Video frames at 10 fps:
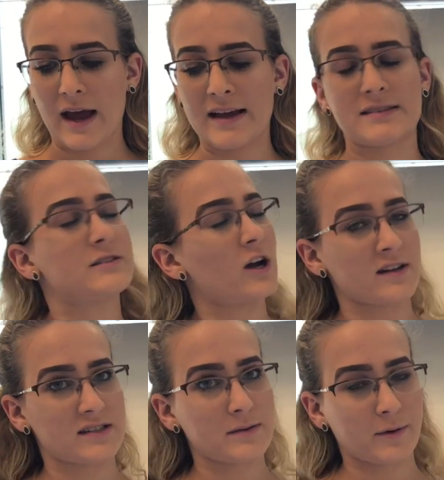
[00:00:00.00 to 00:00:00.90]
At
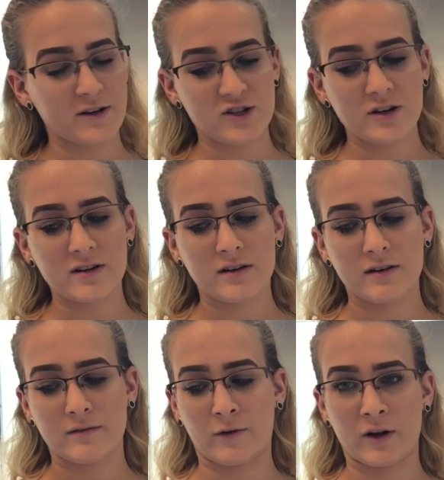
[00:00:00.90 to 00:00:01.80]
constant pressure,
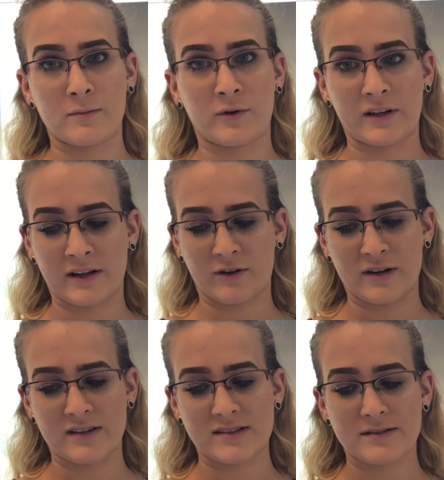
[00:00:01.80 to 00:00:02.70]
volume will
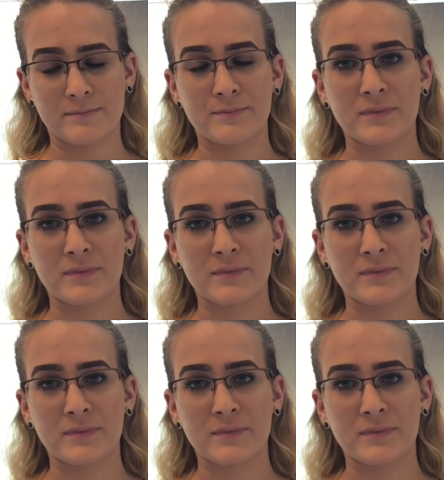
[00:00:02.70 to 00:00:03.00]
increase.